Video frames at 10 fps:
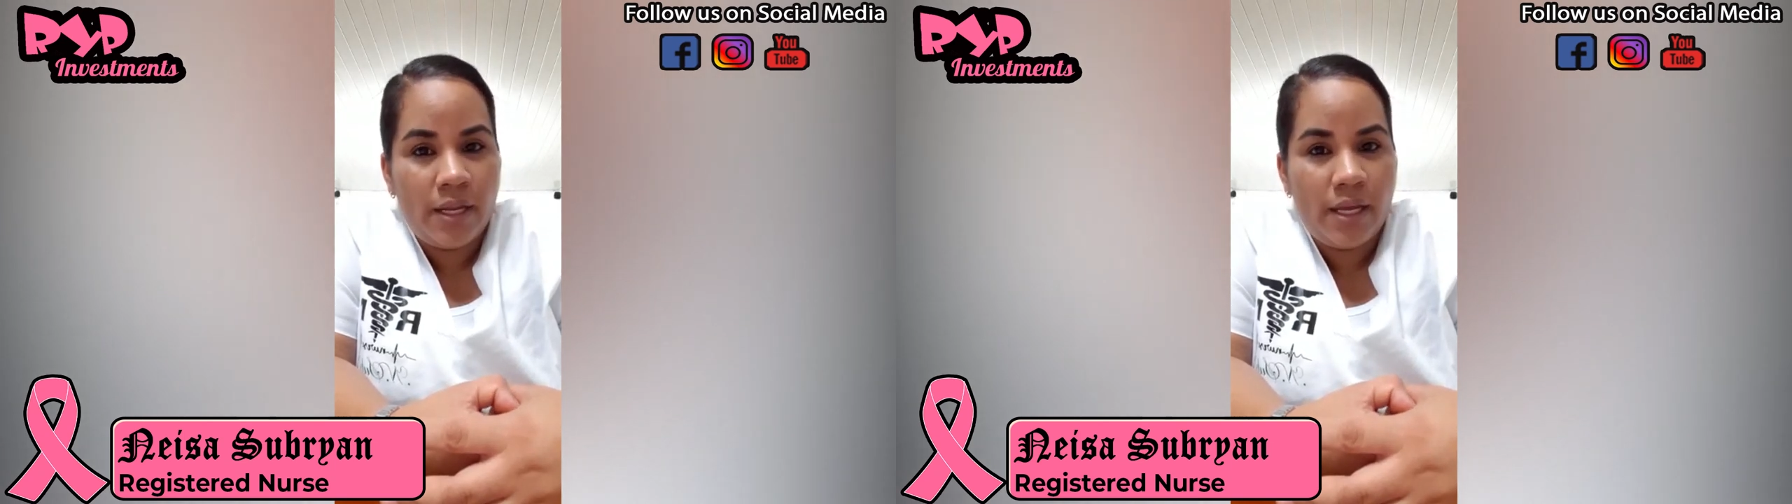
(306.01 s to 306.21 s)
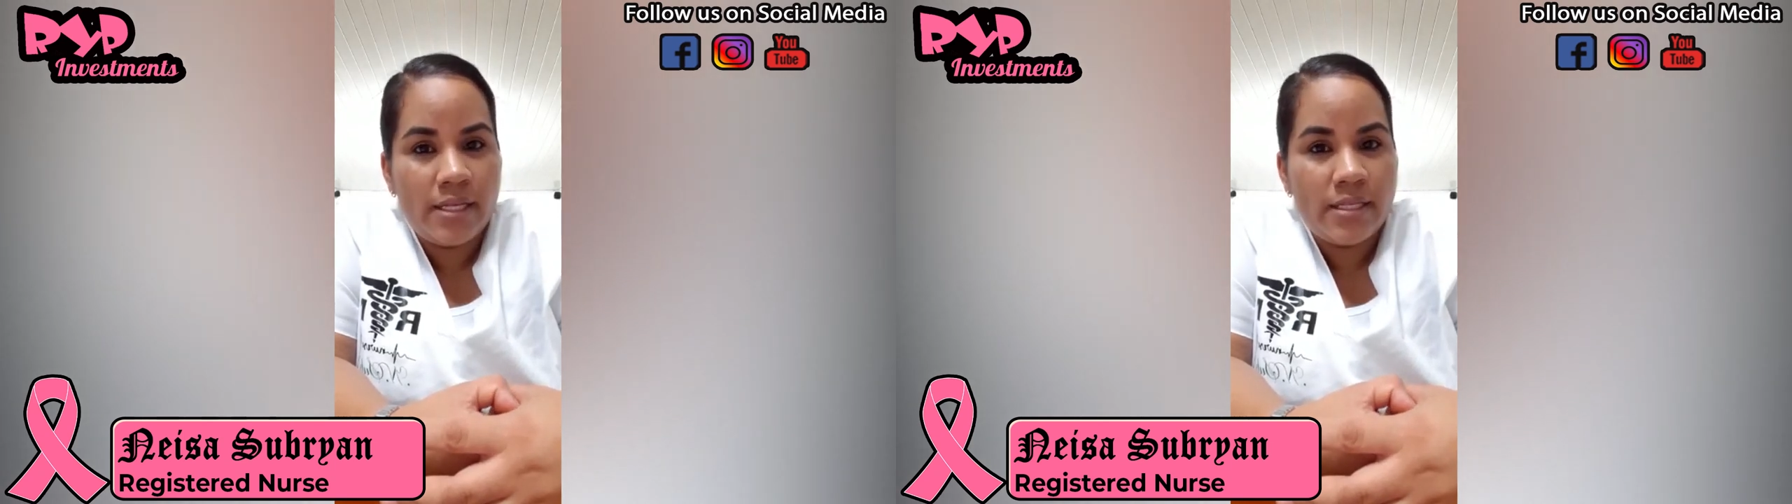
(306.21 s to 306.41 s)

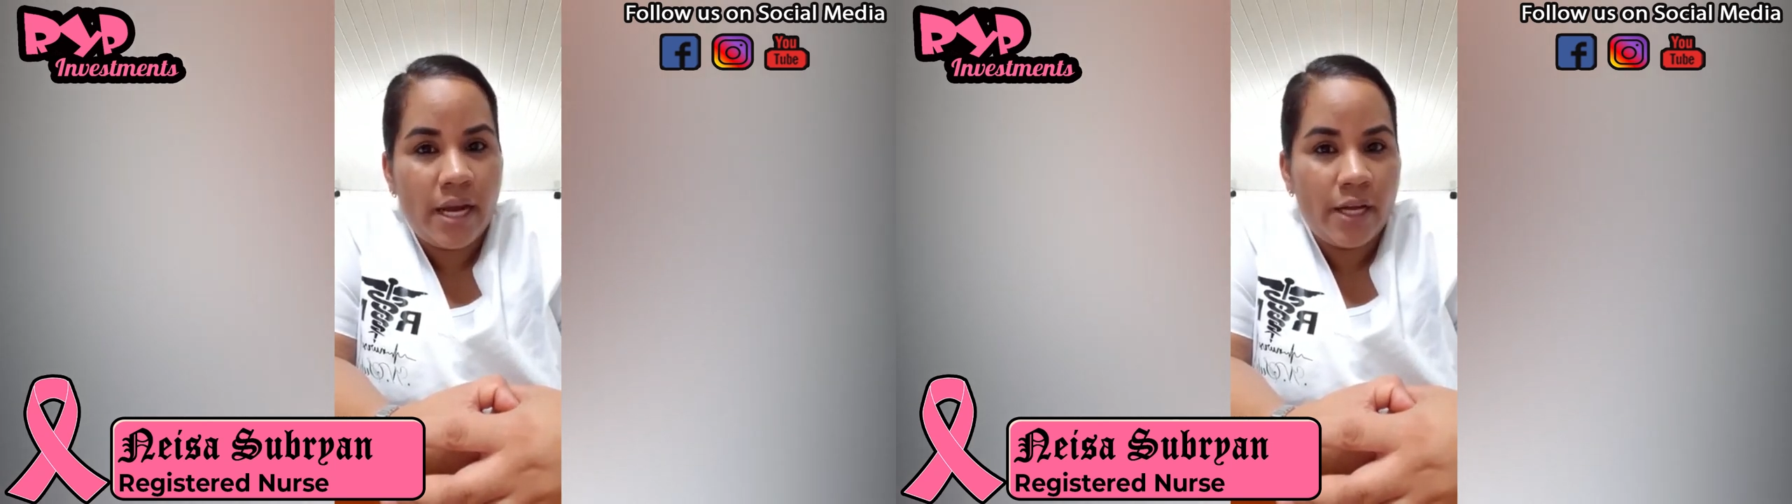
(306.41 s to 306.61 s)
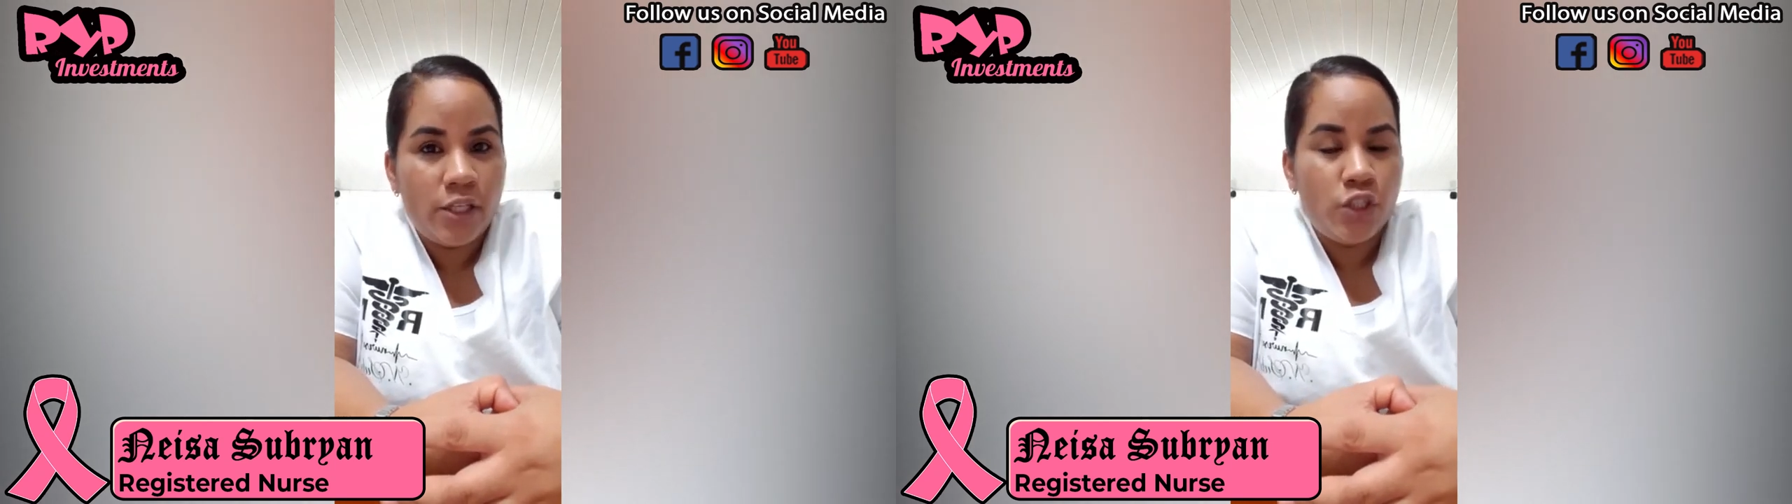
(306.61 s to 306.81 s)
is
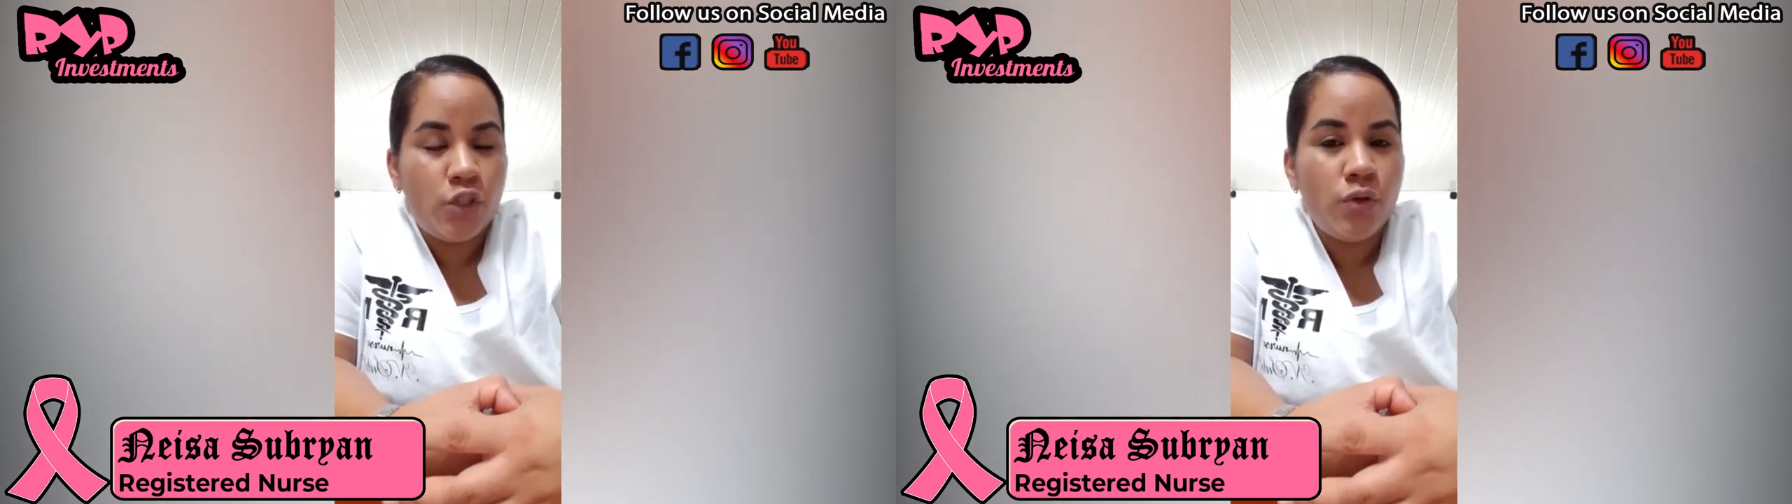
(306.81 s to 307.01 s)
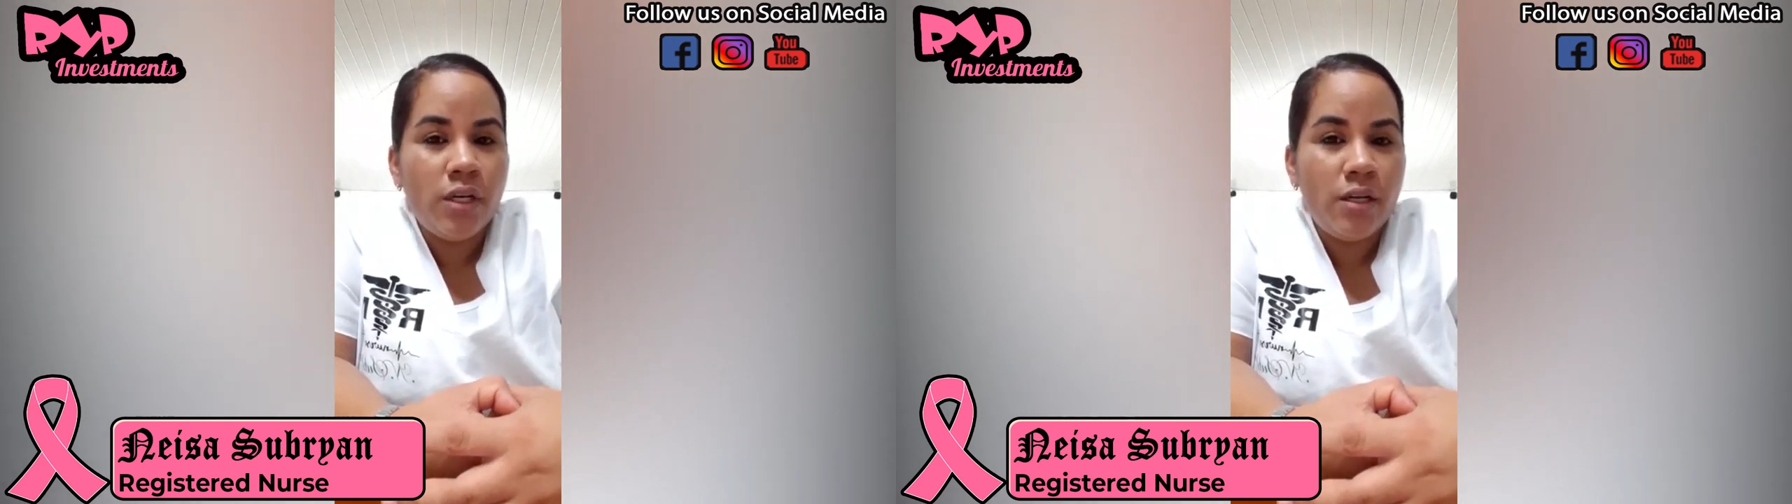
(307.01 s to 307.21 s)
that
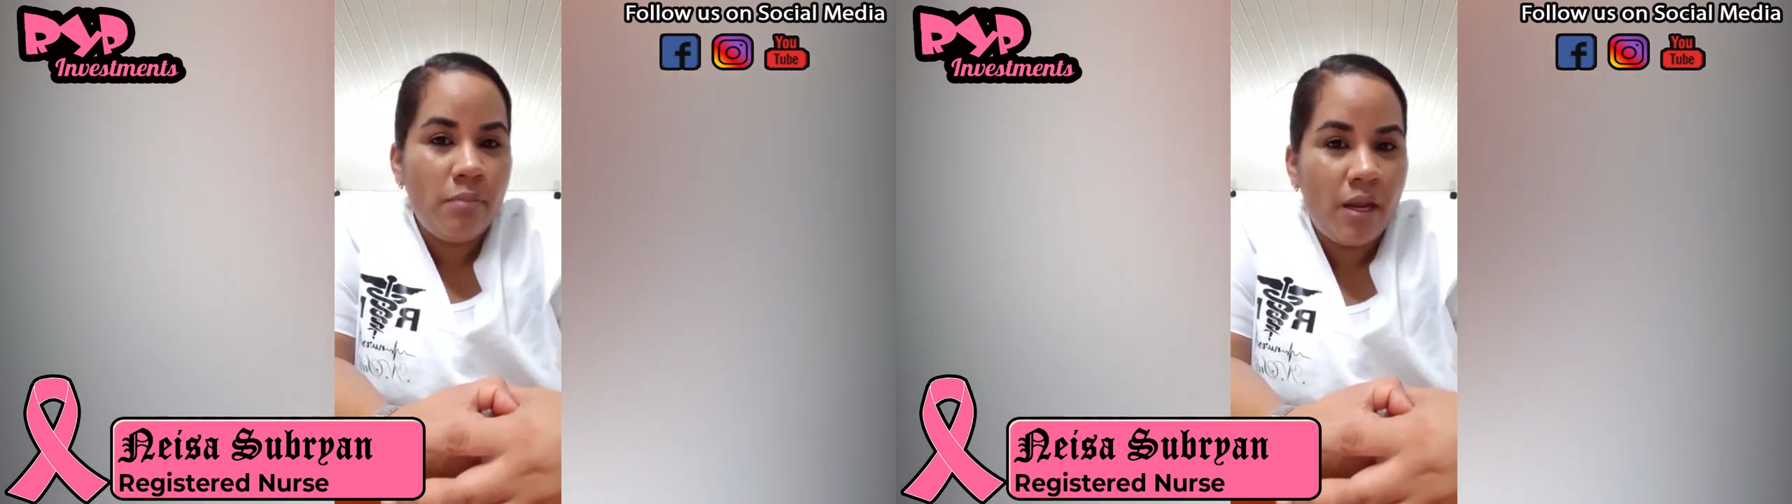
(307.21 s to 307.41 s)
during